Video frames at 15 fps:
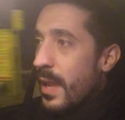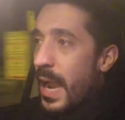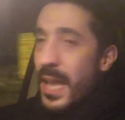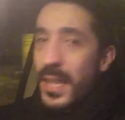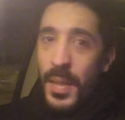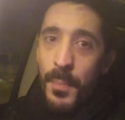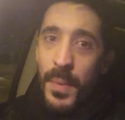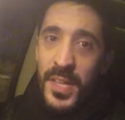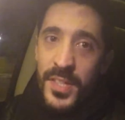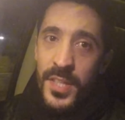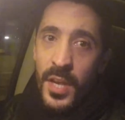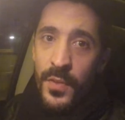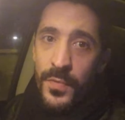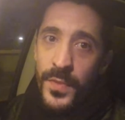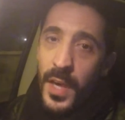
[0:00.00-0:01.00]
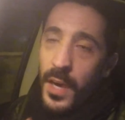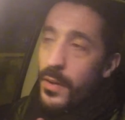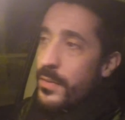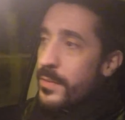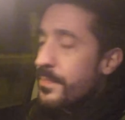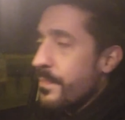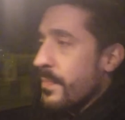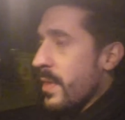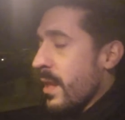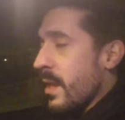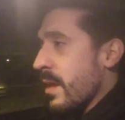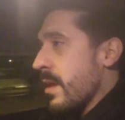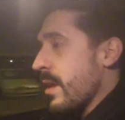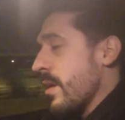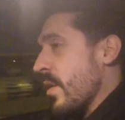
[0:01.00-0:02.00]
I let myself down.
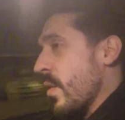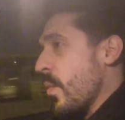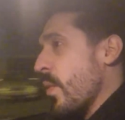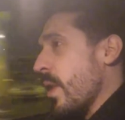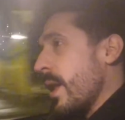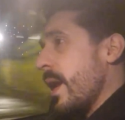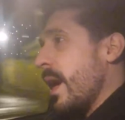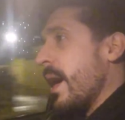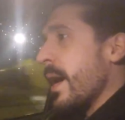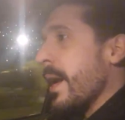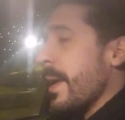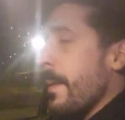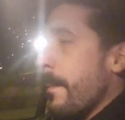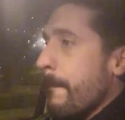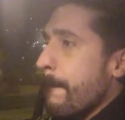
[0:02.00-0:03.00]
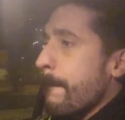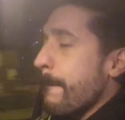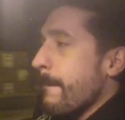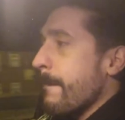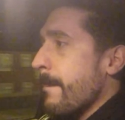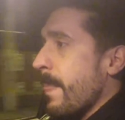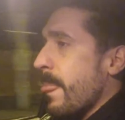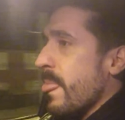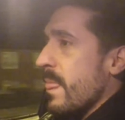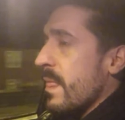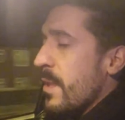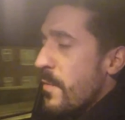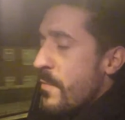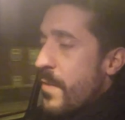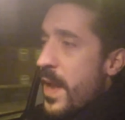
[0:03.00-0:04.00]
When I
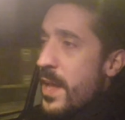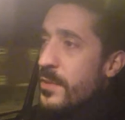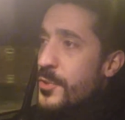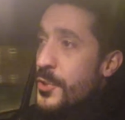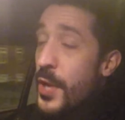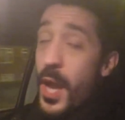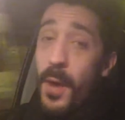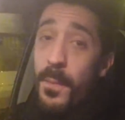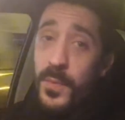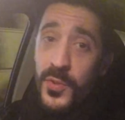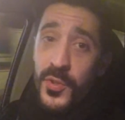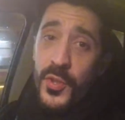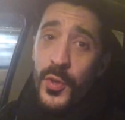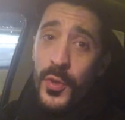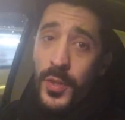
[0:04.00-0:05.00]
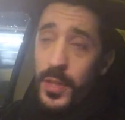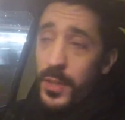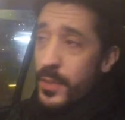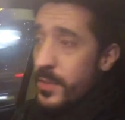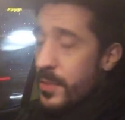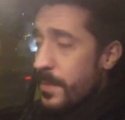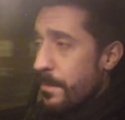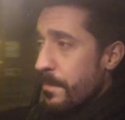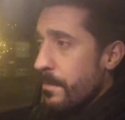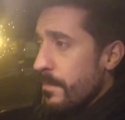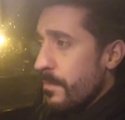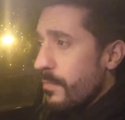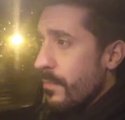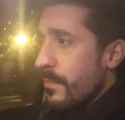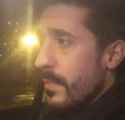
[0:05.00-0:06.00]
fail to help a student,
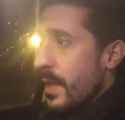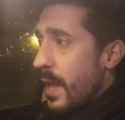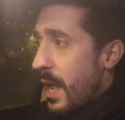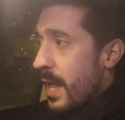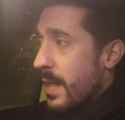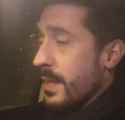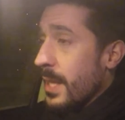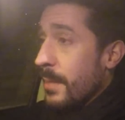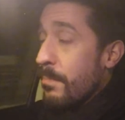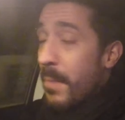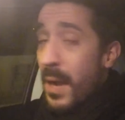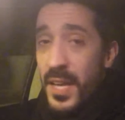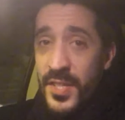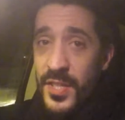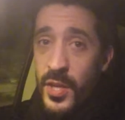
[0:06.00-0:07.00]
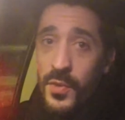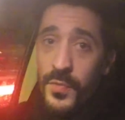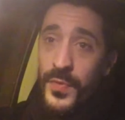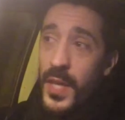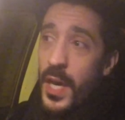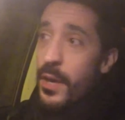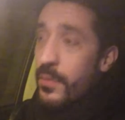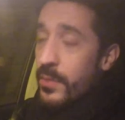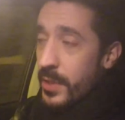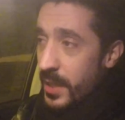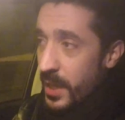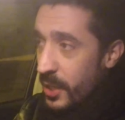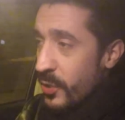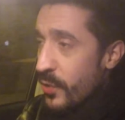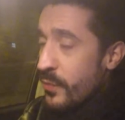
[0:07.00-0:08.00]
I let myself down
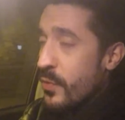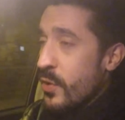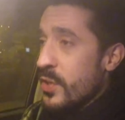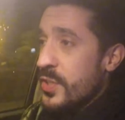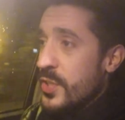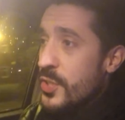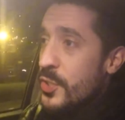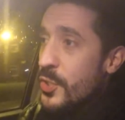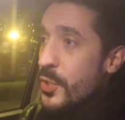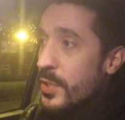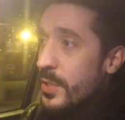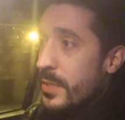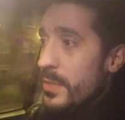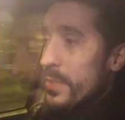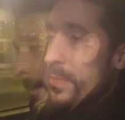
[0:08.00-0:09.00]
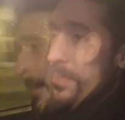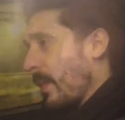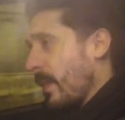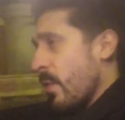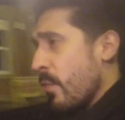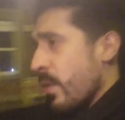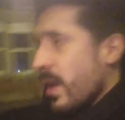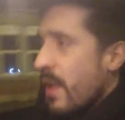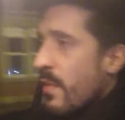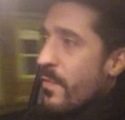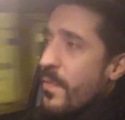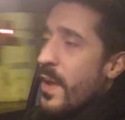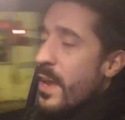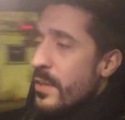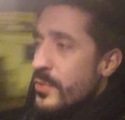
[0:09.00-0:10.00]
and of course the student. When I
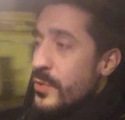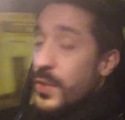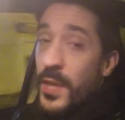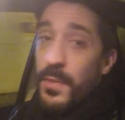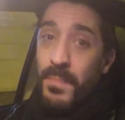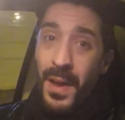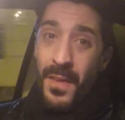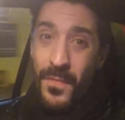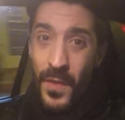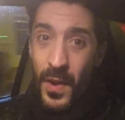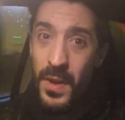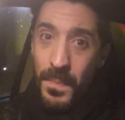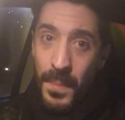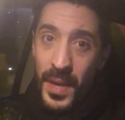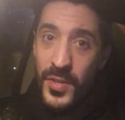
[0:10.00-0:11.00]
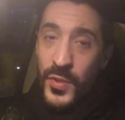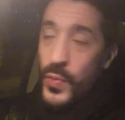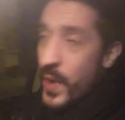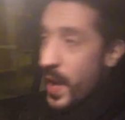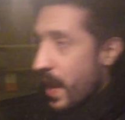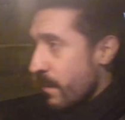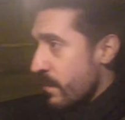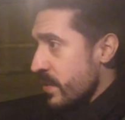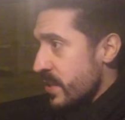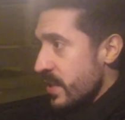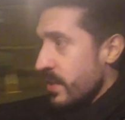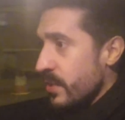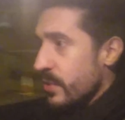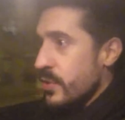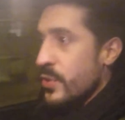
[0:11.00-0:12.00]
fail to give my very best to every
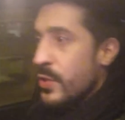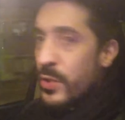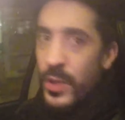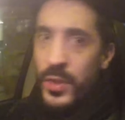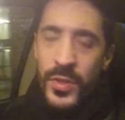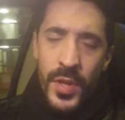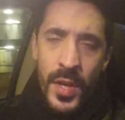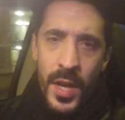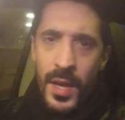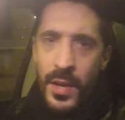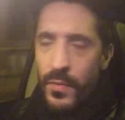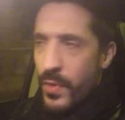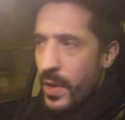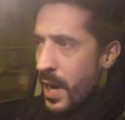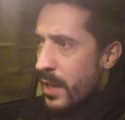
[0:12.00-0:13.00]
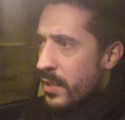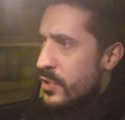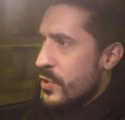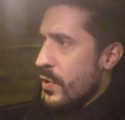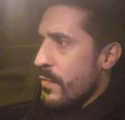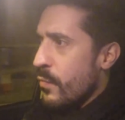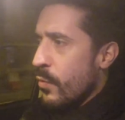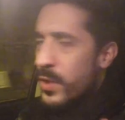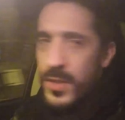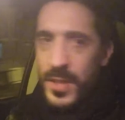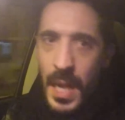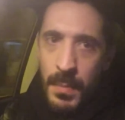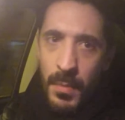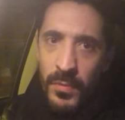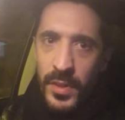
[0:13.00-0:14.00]
single student, regardless of what
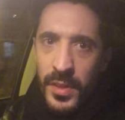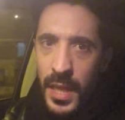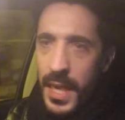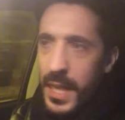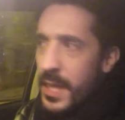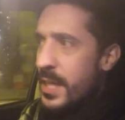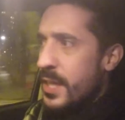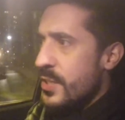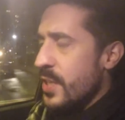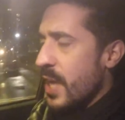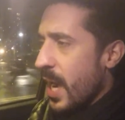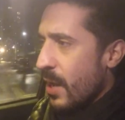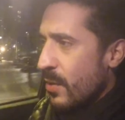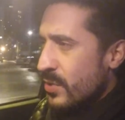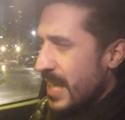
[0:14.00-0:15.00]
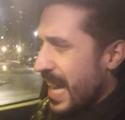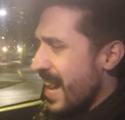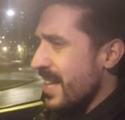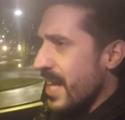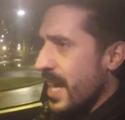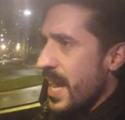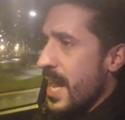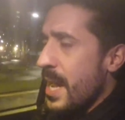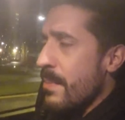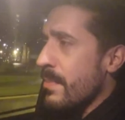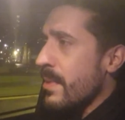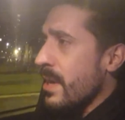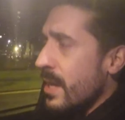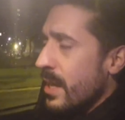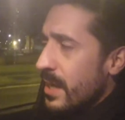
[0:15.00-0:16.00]
time of the day it is, how tired I am,
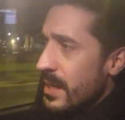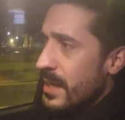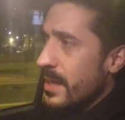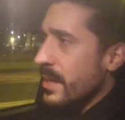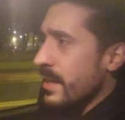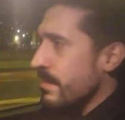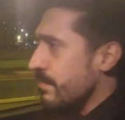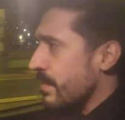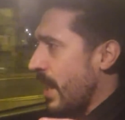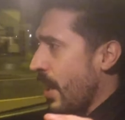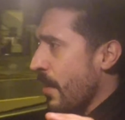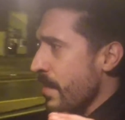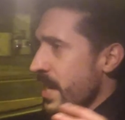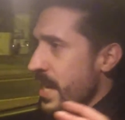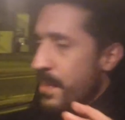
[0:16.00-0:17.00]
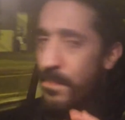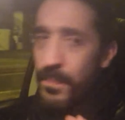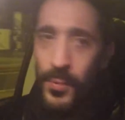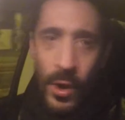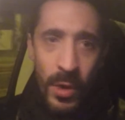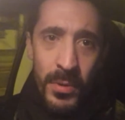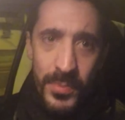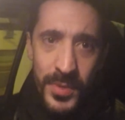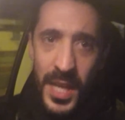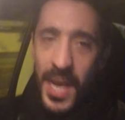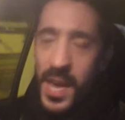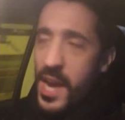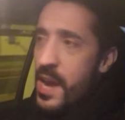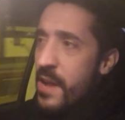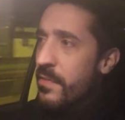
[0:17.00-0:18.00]
uh, how many problems I
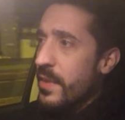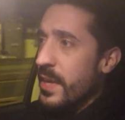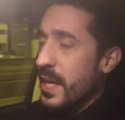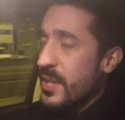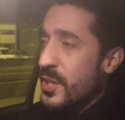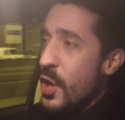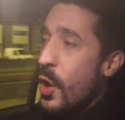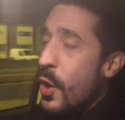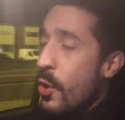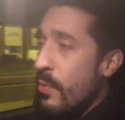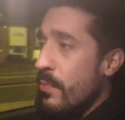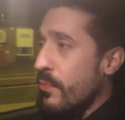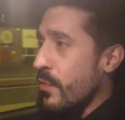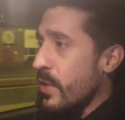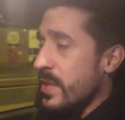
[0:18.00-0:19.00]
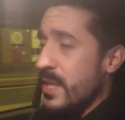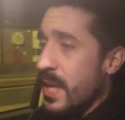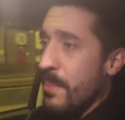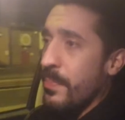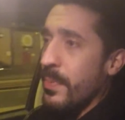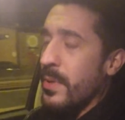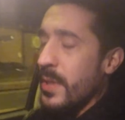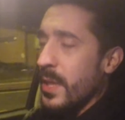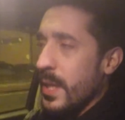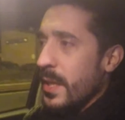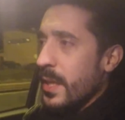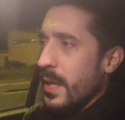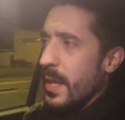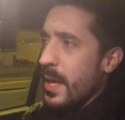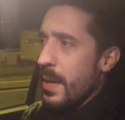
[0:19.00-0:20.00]
have at home, for example.
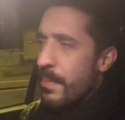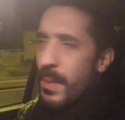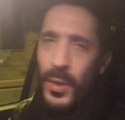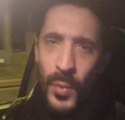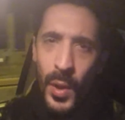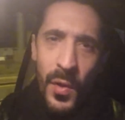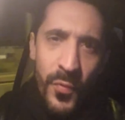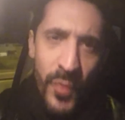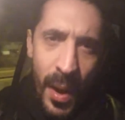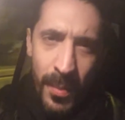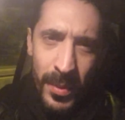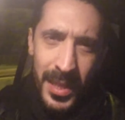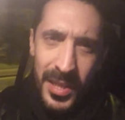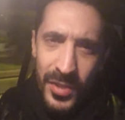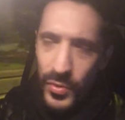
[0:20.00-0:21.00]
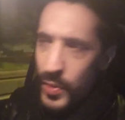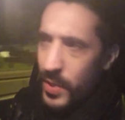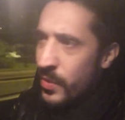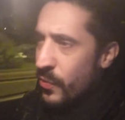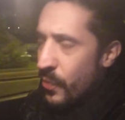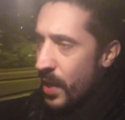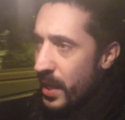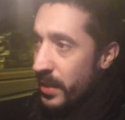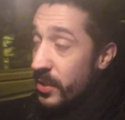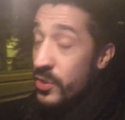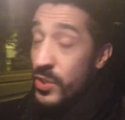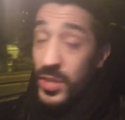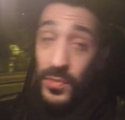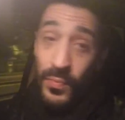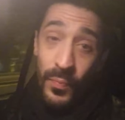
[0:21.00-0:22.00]
Uh, by the way, family is doing great. It's
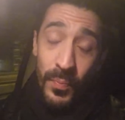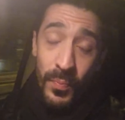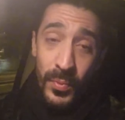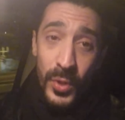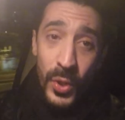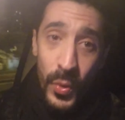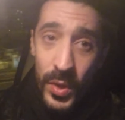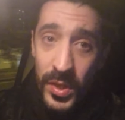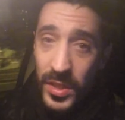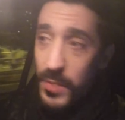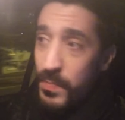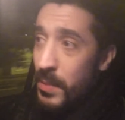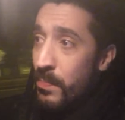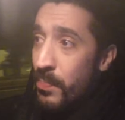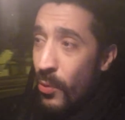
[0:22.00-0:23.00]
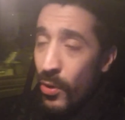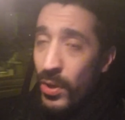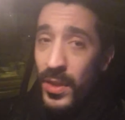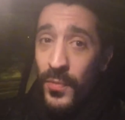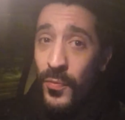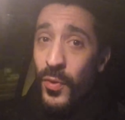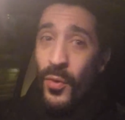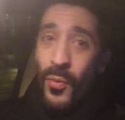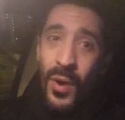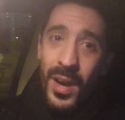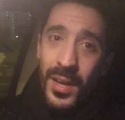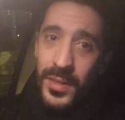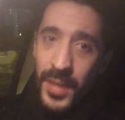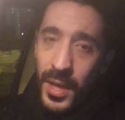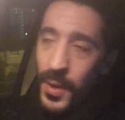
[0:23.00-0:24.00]
just Louis has been poorly for a
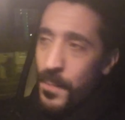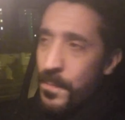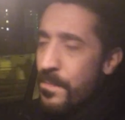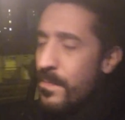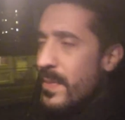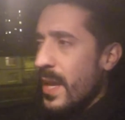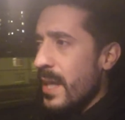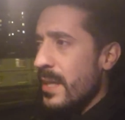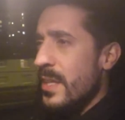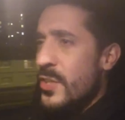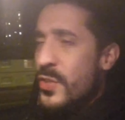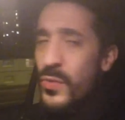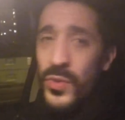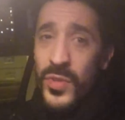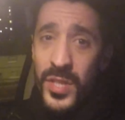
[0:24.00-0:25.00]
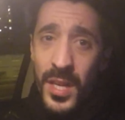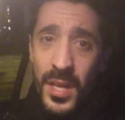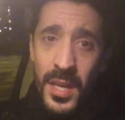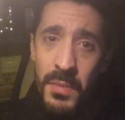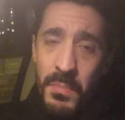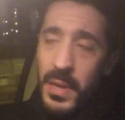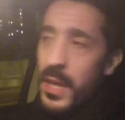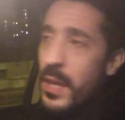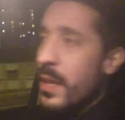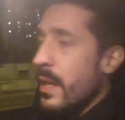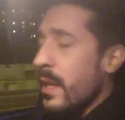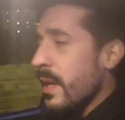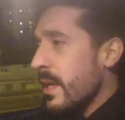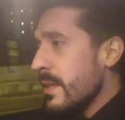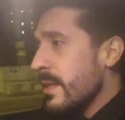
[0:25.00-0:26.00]
while now, and that's concerning me.
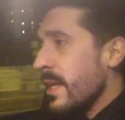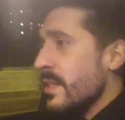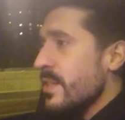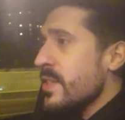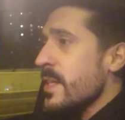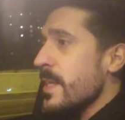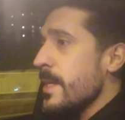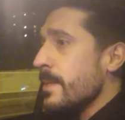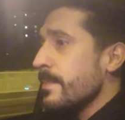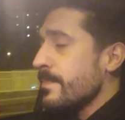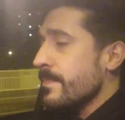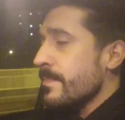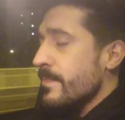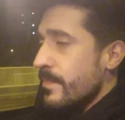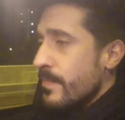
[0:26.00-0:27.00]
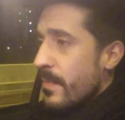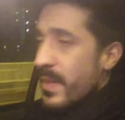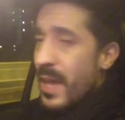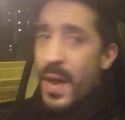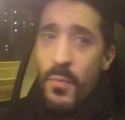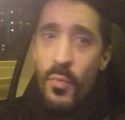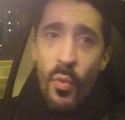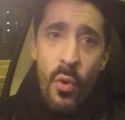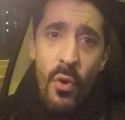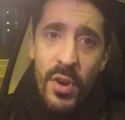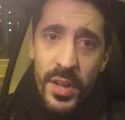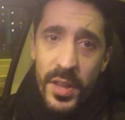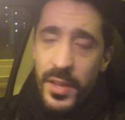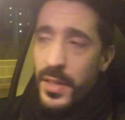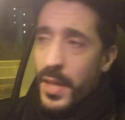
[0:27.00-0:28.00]
And that's uh, I'm
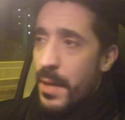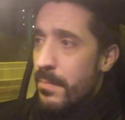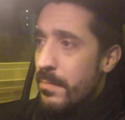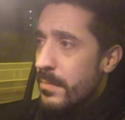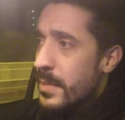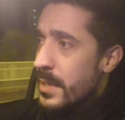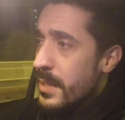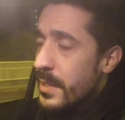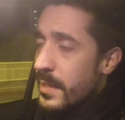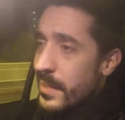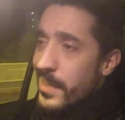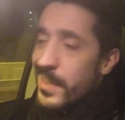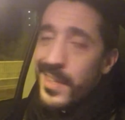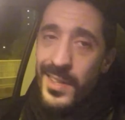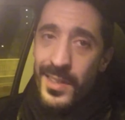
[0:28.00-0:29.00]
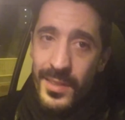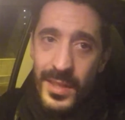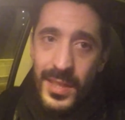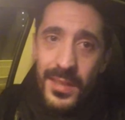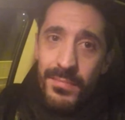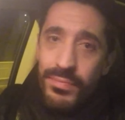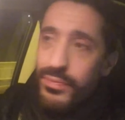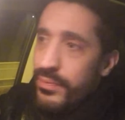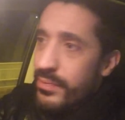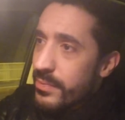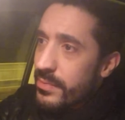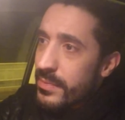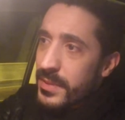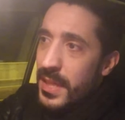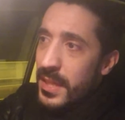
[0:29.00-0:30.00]
worried, and I'm you know uh,
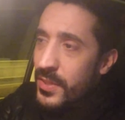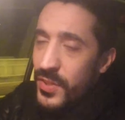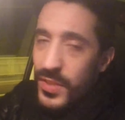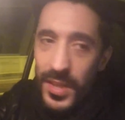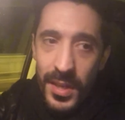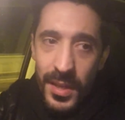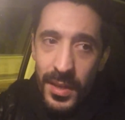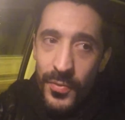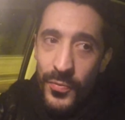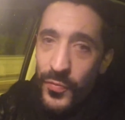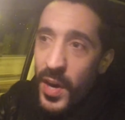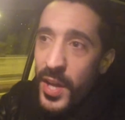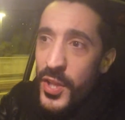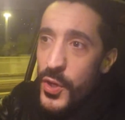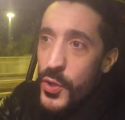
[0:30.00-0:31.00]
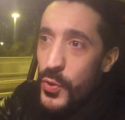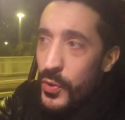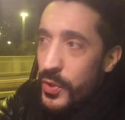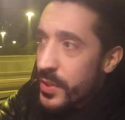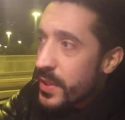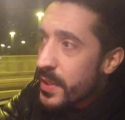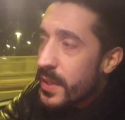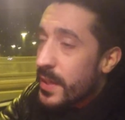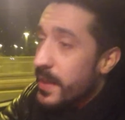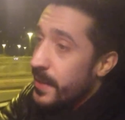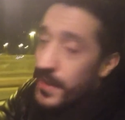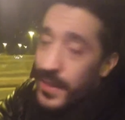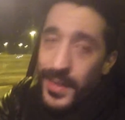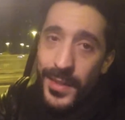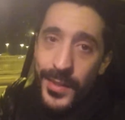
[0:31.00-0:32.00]
that's uh, fatherhood.
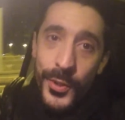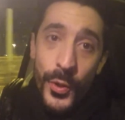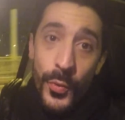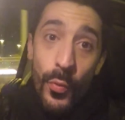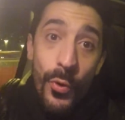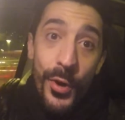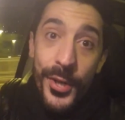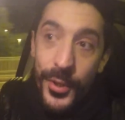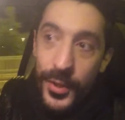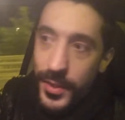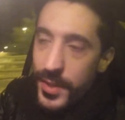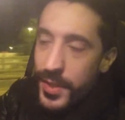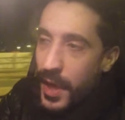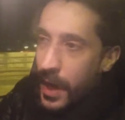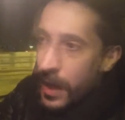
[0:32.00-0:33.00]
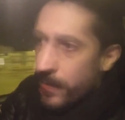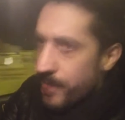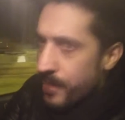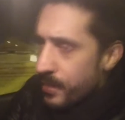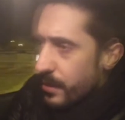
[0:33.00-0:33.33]
You're worried all the time.